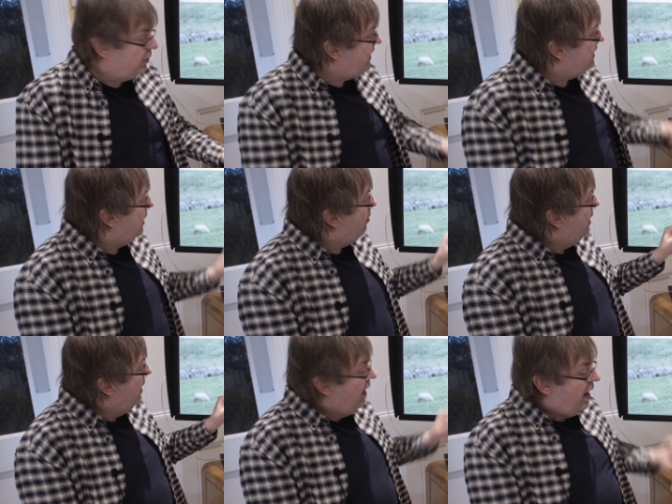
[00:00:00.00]
detail.
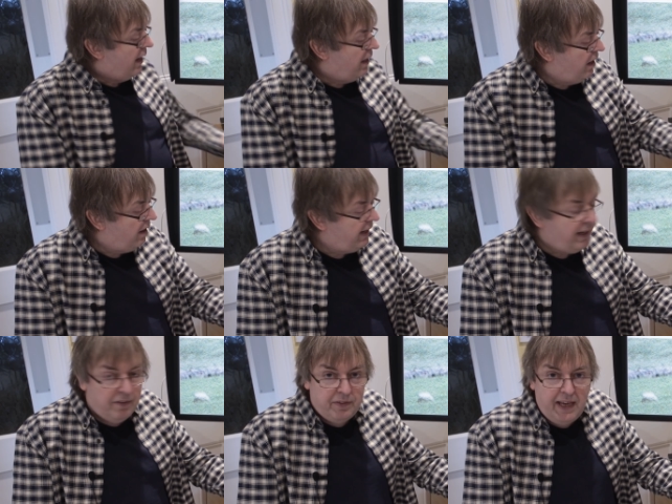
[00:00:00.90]

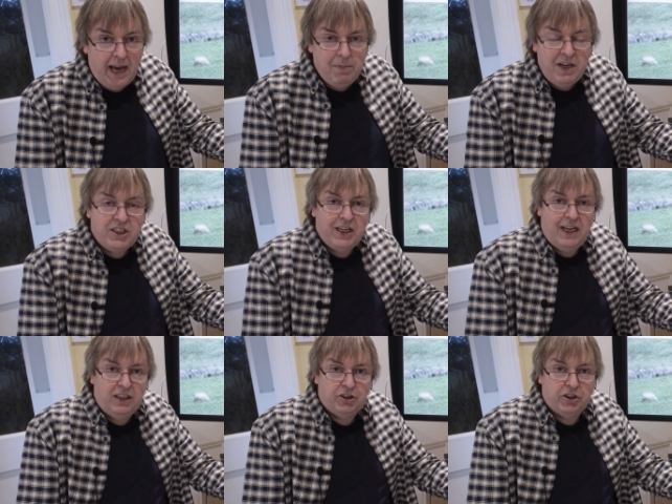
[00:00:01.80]
The image
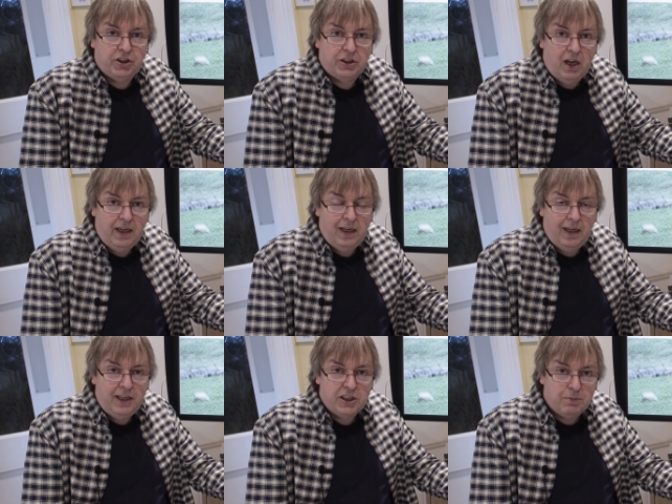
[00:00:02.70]
is
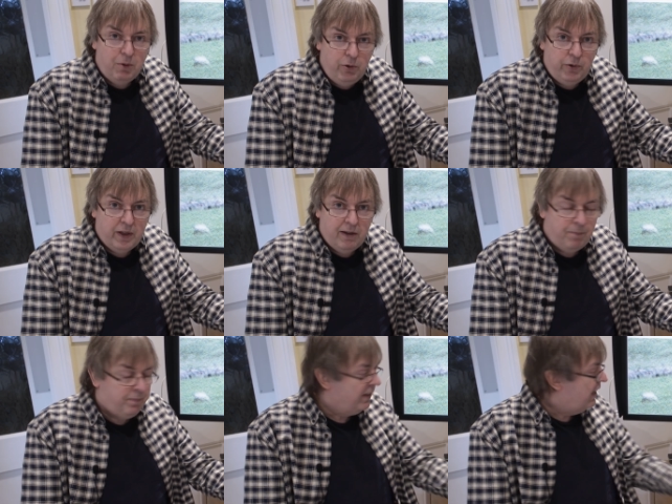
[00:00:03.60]
slightly smoother,
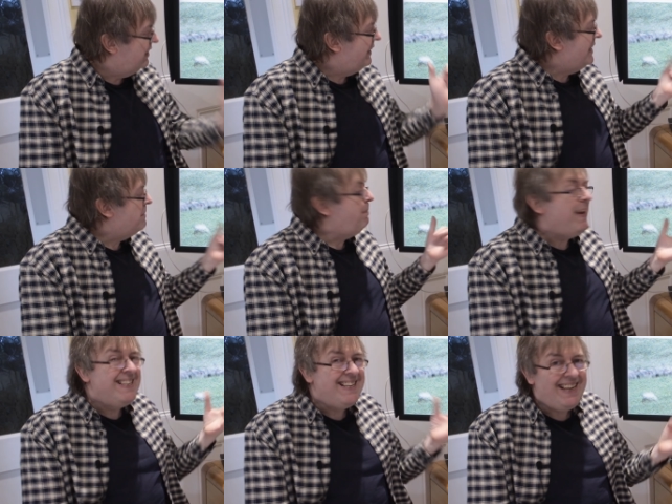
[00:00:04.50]
it's less
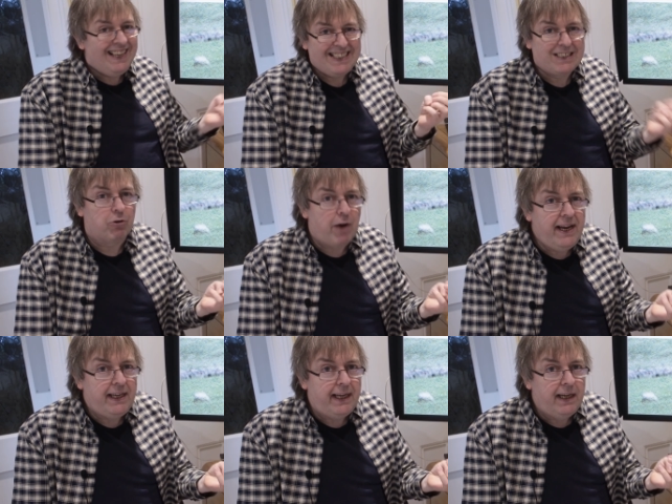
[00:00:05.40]
bitty, less
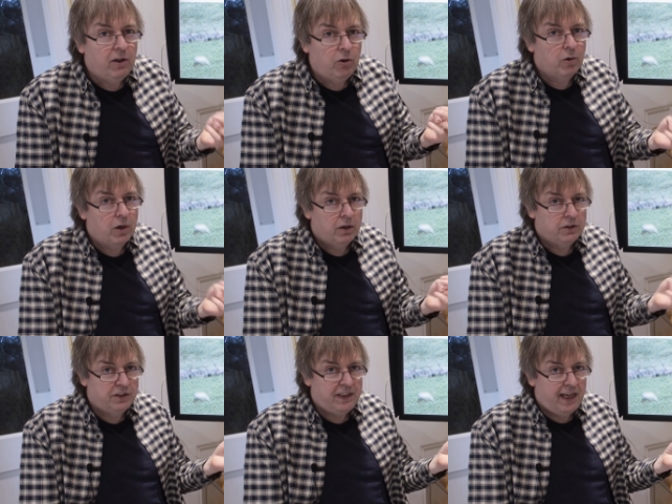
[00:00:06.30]
grainy look
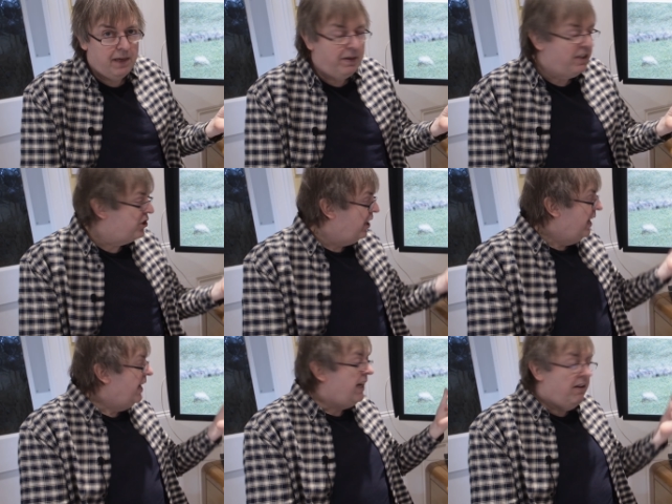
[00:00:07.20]
to the image
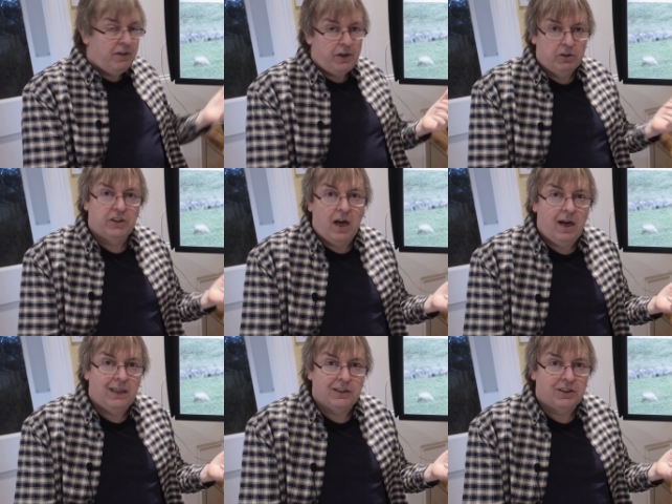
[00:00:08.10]
if you use the
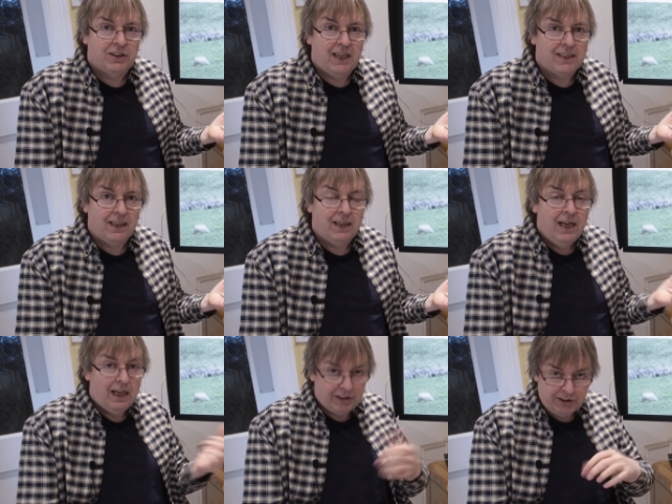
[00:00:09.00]
highest setting.
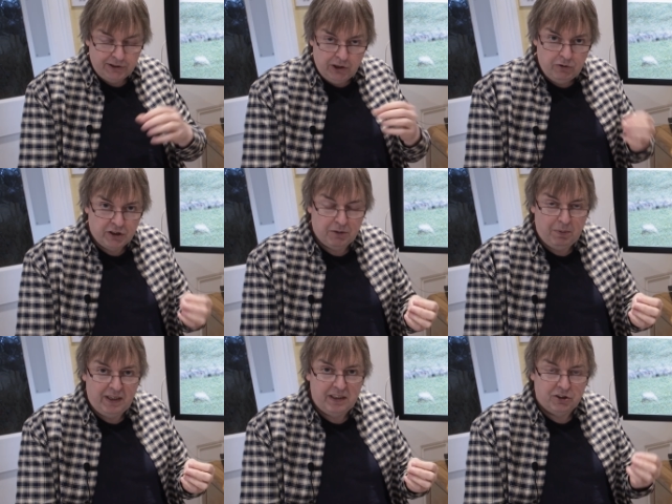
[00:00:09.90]
That's
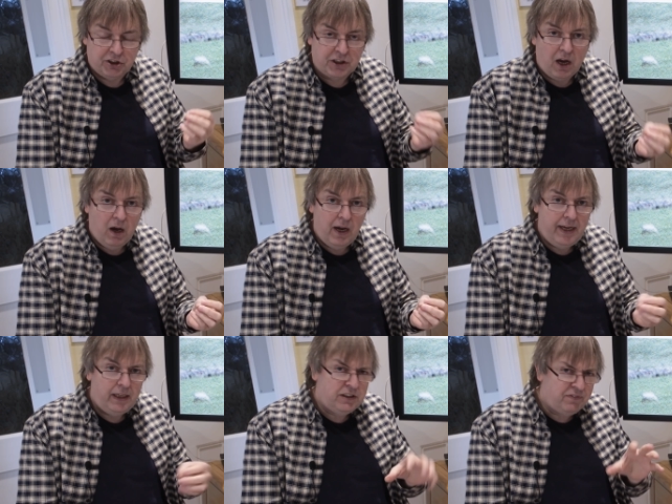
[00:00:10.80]
noticeable in the
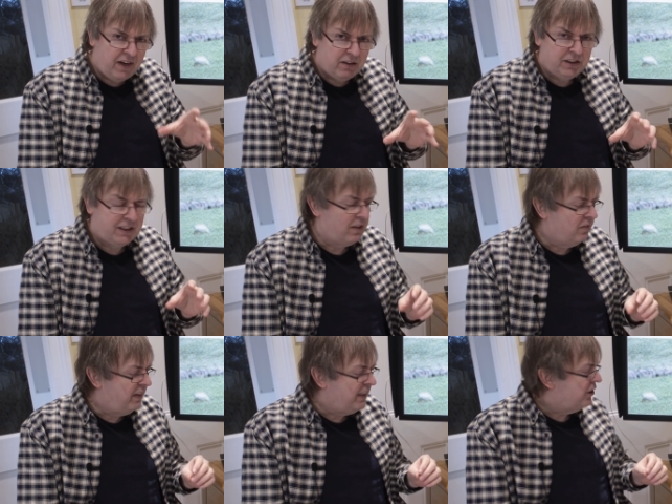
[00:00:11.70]
skies, various
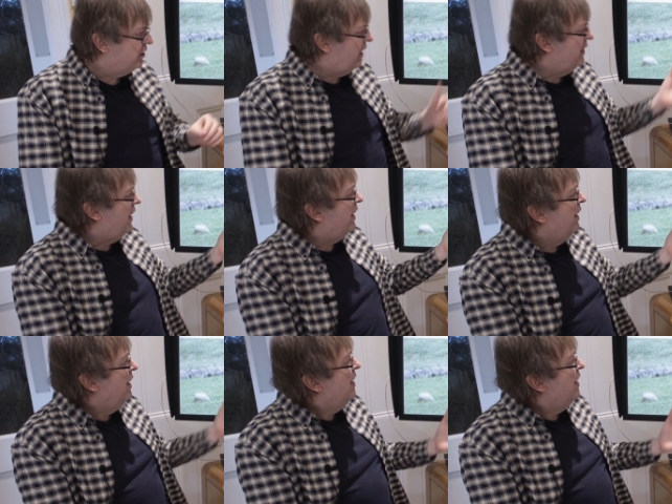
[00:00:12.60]
other features like that.